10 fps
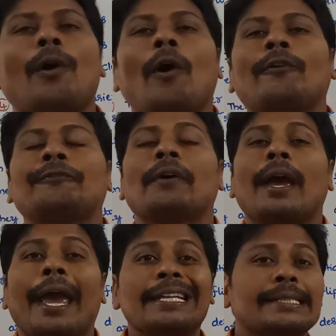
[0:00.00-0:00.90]
of
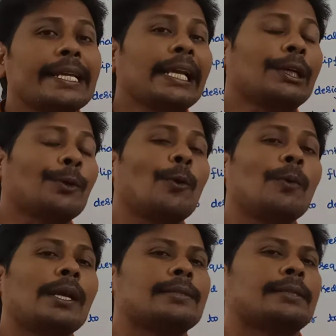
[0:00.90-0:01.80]

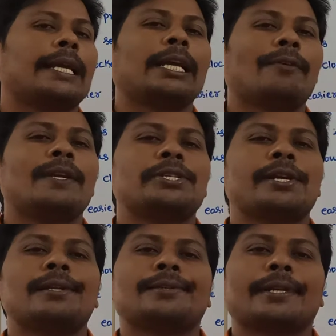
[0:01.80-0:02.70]
asynchronous
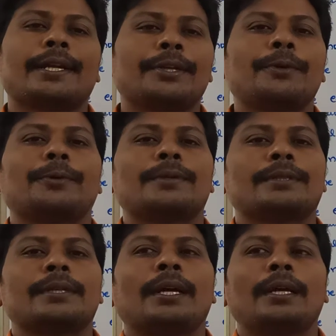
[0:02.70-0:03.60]
sequential
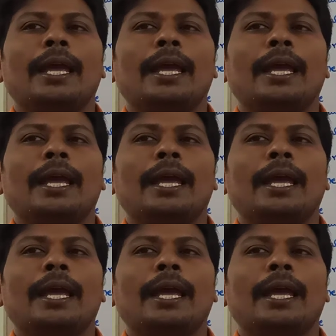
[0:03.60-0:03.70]
circuits,